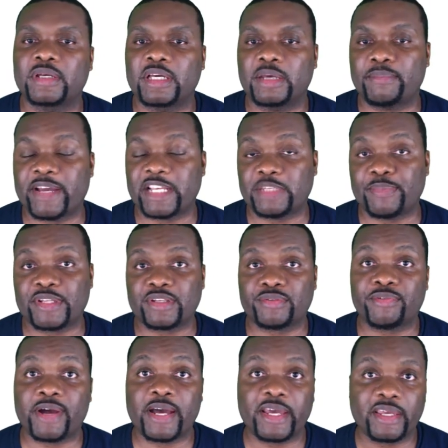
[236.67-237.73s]
by
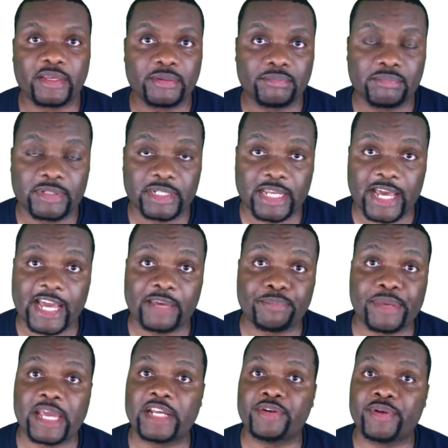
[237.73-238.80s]
specifying the IP
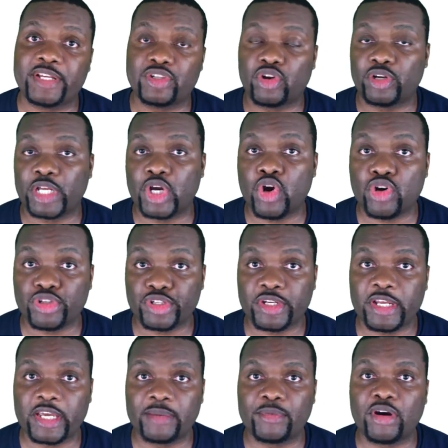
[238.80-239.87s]
address or the host
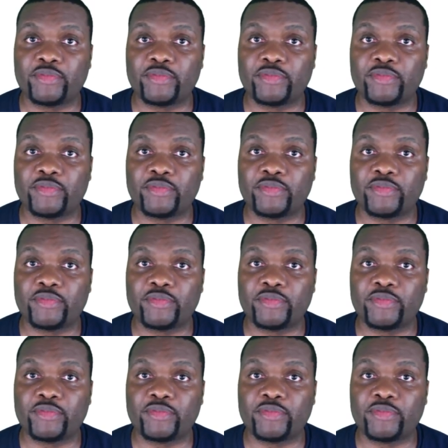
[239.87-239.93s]
name of